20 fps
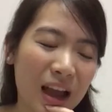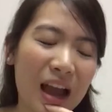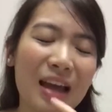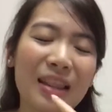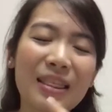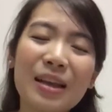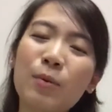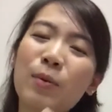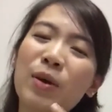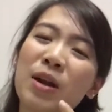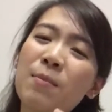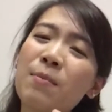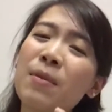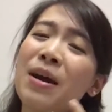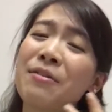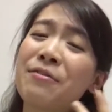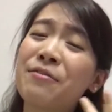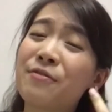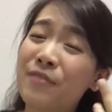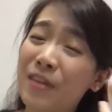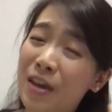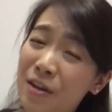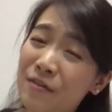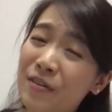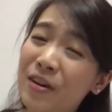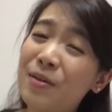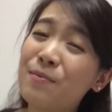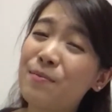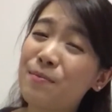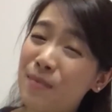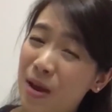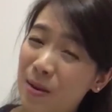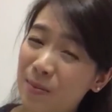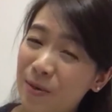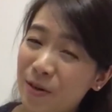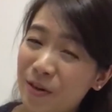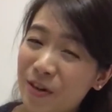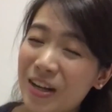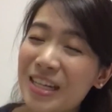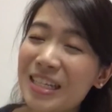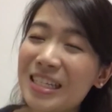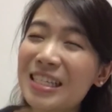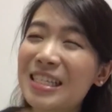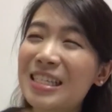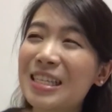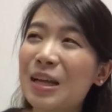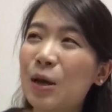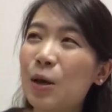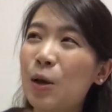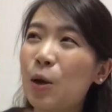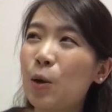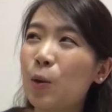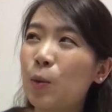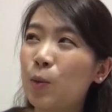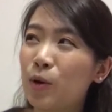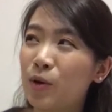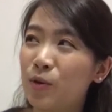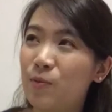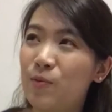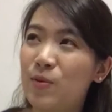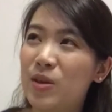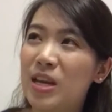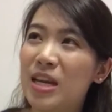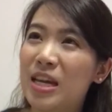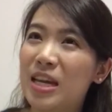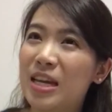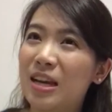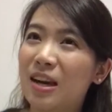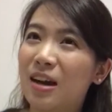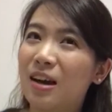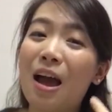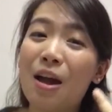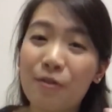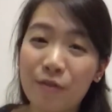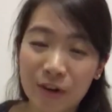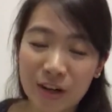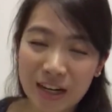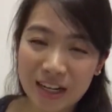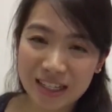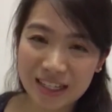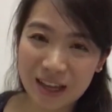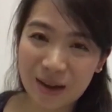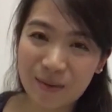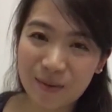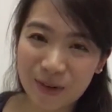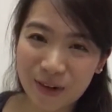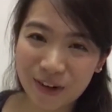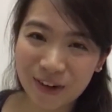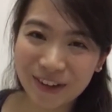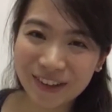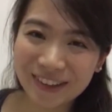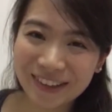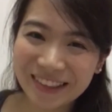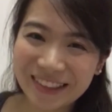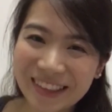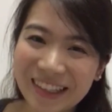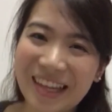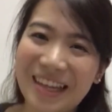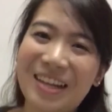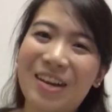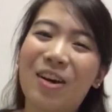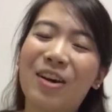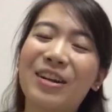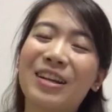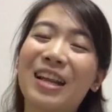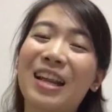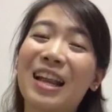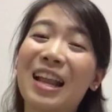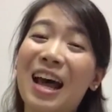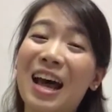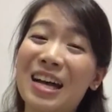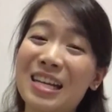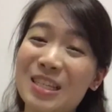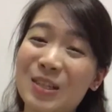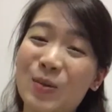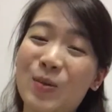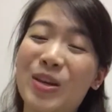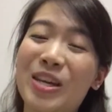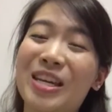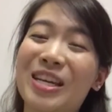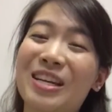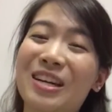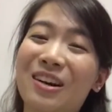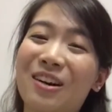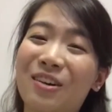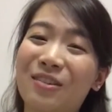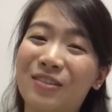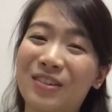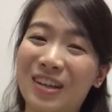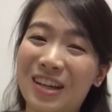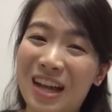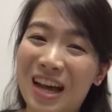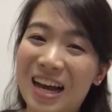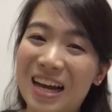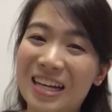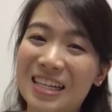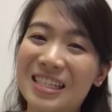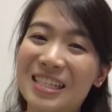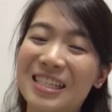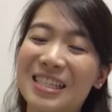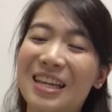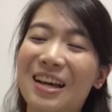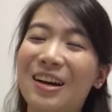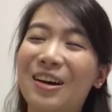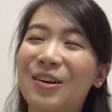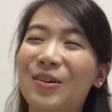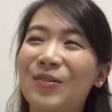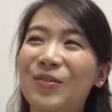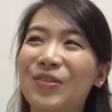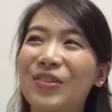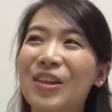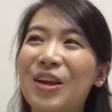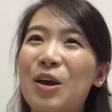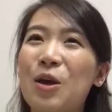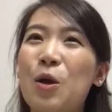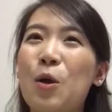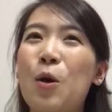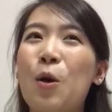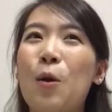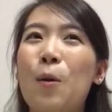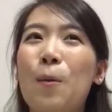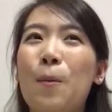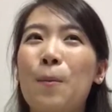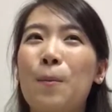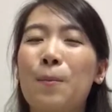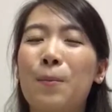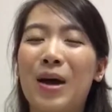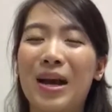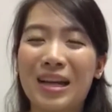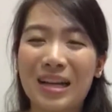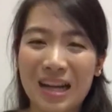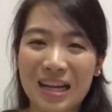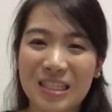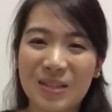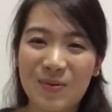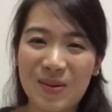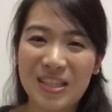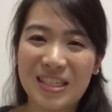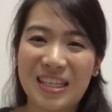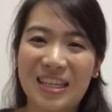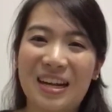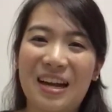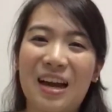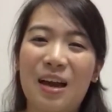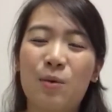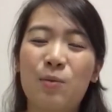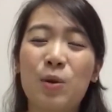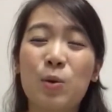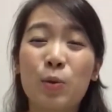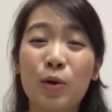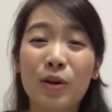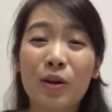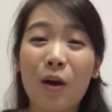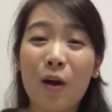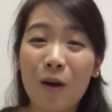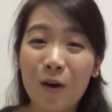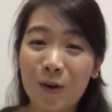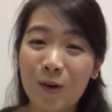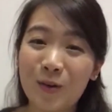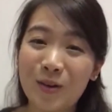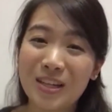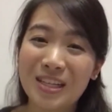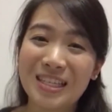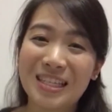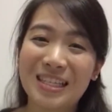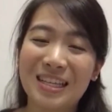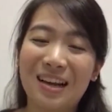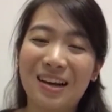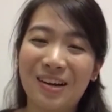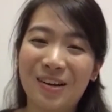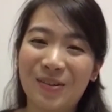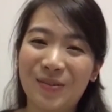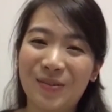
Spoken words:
I think one of my favorite memories would be every December, like on the last week of class, my classmates and I, we would always